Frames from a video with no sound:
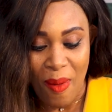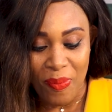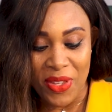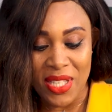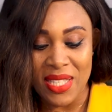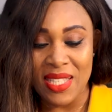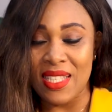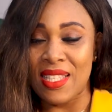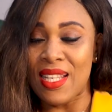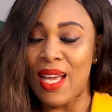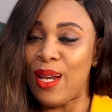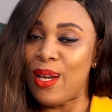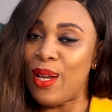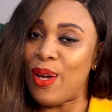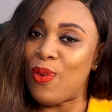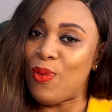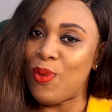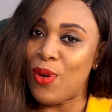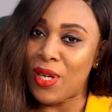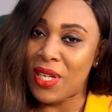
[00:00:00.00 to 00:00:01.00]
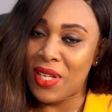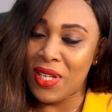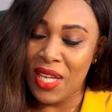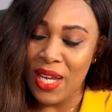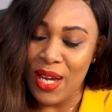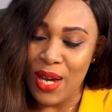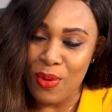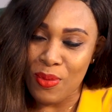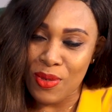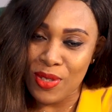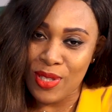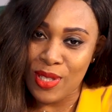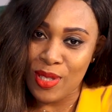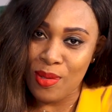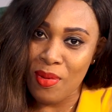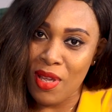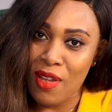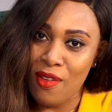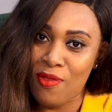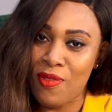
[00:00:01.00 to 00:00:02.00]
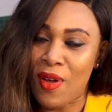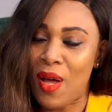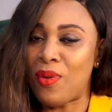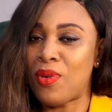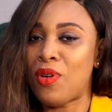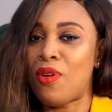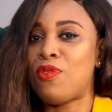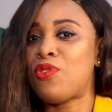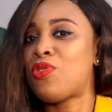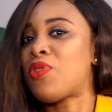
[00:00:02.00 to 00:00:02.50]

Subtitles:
this is Elliot Walker here with me, founder of